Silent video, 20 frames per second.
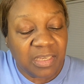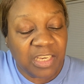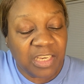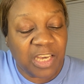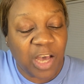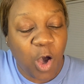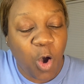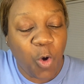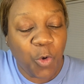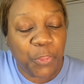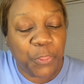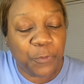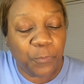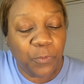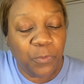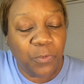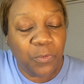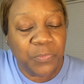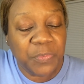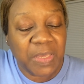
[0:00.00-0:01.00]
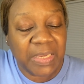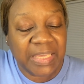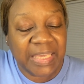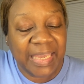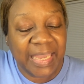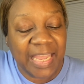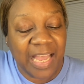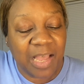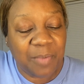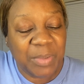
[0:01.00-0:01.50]
Go through the
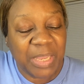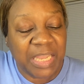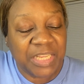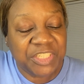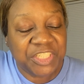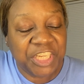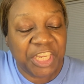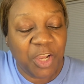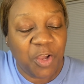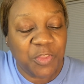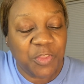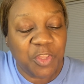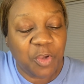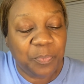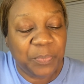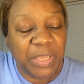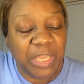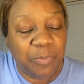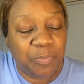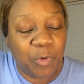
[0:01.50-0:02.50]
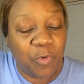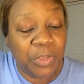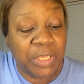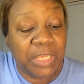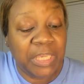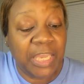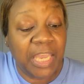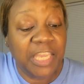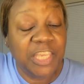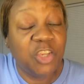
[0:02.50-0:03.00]
camp and tell the people,
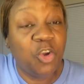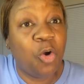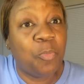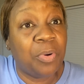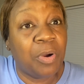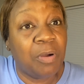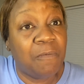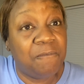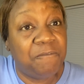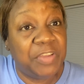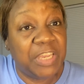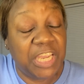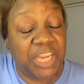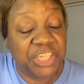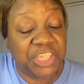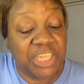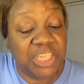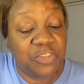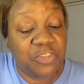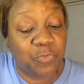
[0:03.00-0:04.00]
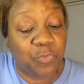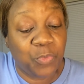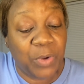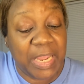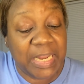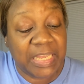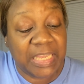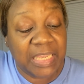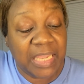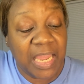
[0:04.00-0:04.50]
get your provisions
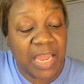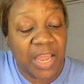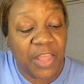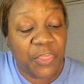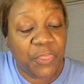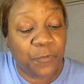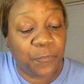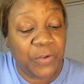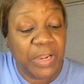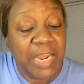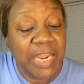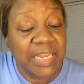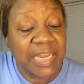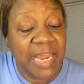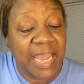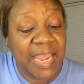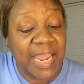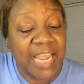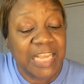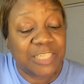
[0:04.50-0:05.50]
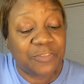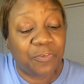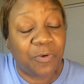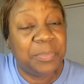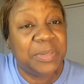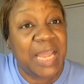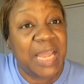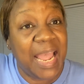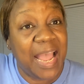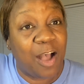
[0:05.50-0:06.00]
ready. 3 days
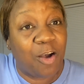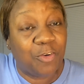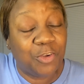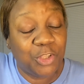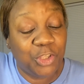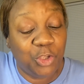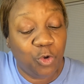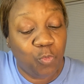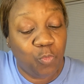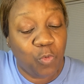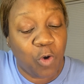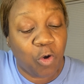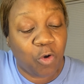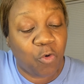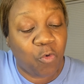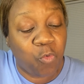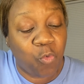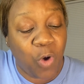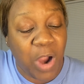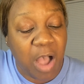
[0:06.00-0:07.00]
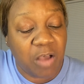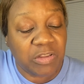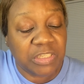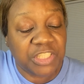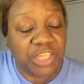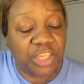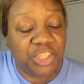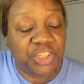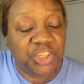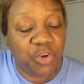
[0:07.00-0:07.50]
from now, you will cross
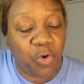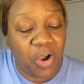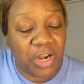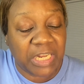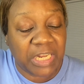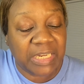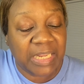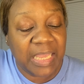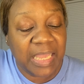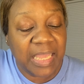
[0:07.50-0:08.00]
the Jordan